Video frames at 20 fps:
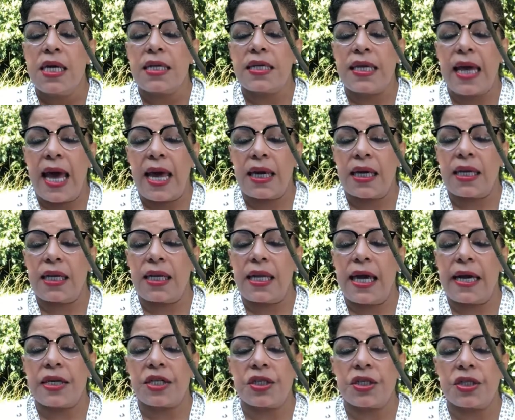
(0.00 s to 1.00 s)
data
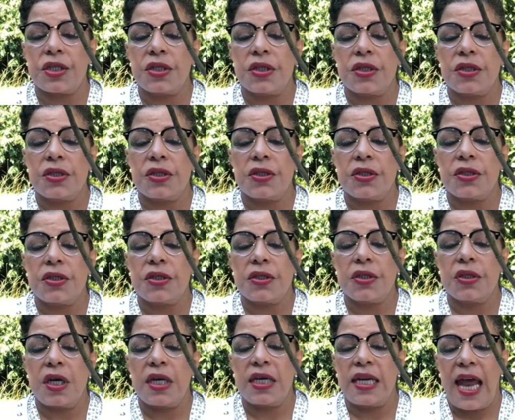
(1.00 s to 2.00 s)
collection,
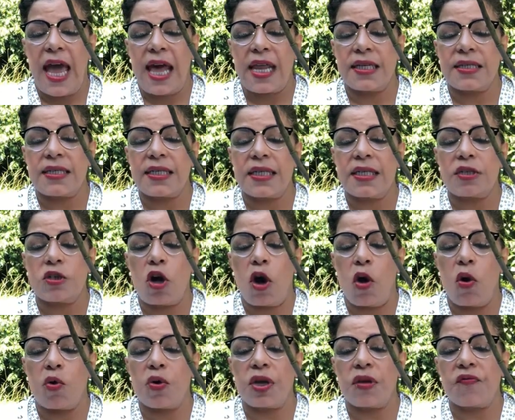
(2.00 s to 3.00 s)
analyses,
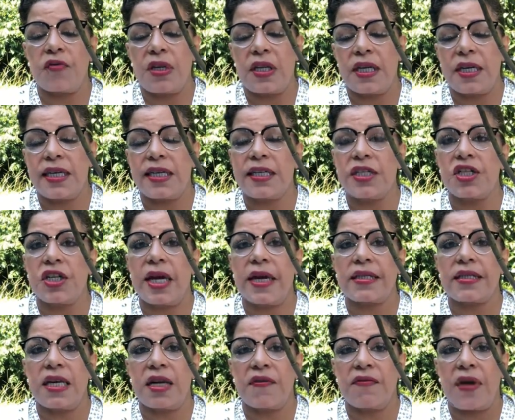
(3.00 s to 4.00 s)
coding, validity
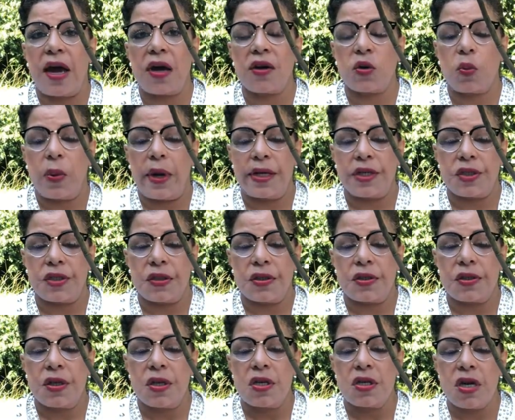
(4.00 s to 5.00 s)
checks, and
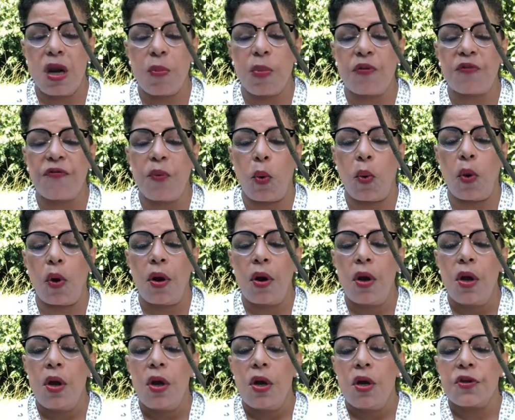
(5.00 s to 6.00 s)
evaluations. Number 4,
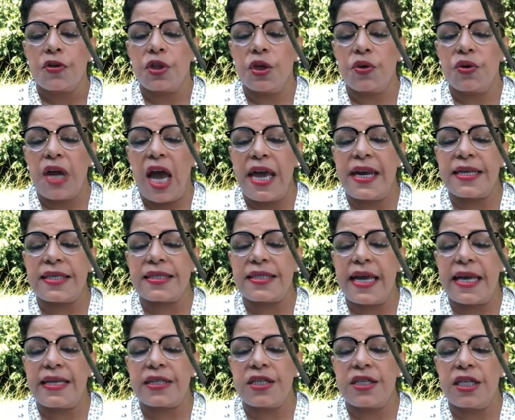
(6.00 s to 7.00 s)
the United
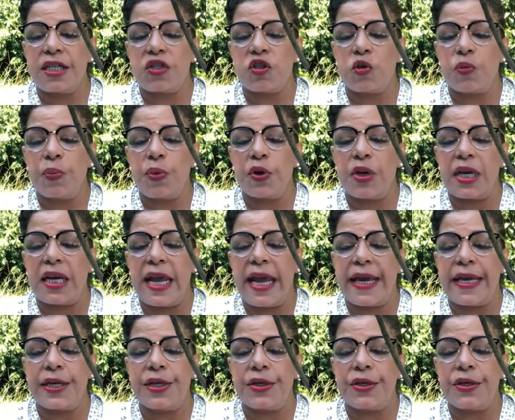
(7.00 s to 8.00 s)
States needs to put an
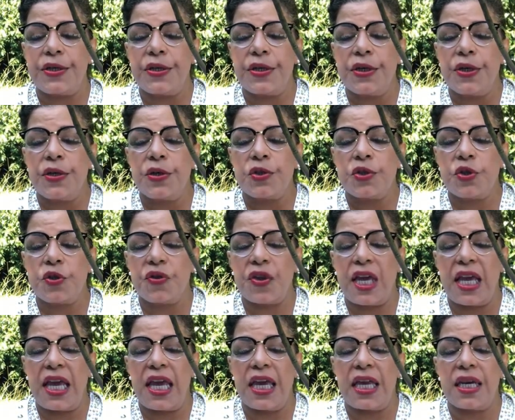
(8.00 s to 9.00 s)
end to
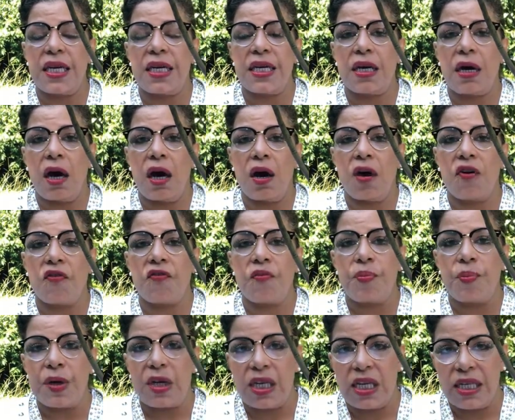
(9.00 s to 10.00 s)
the end of
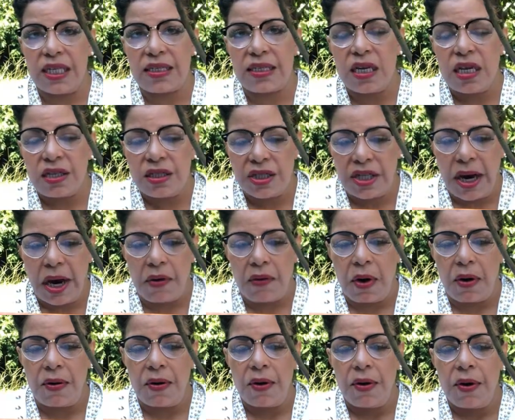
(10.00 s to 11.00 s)
police terror.